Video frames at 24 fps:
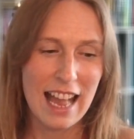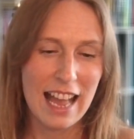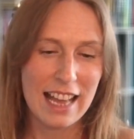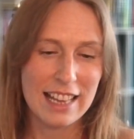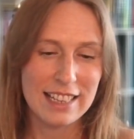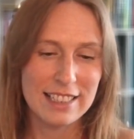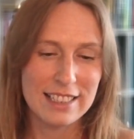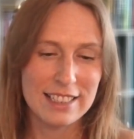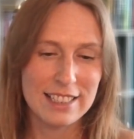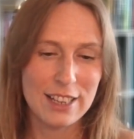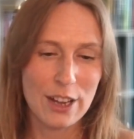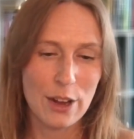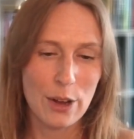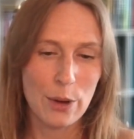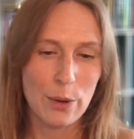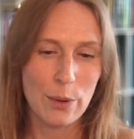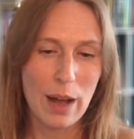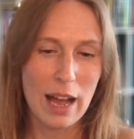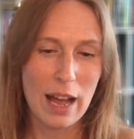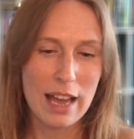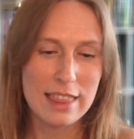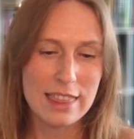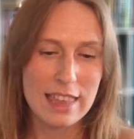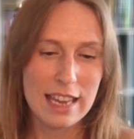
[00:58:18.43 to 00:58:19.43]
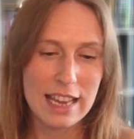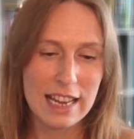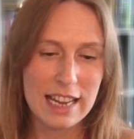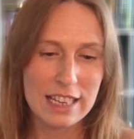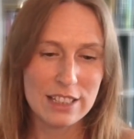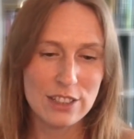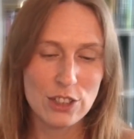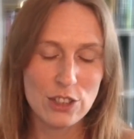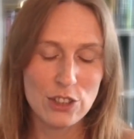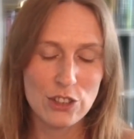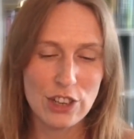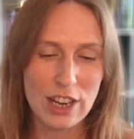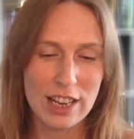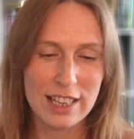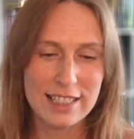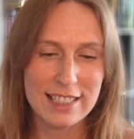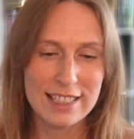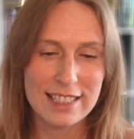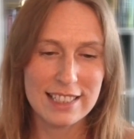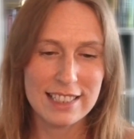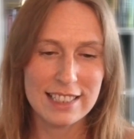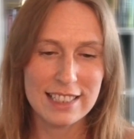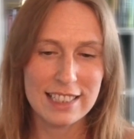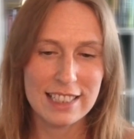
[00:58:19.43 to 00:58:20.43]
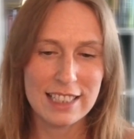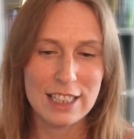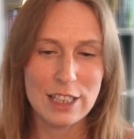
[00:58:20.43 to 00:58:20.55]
And so I think it's just,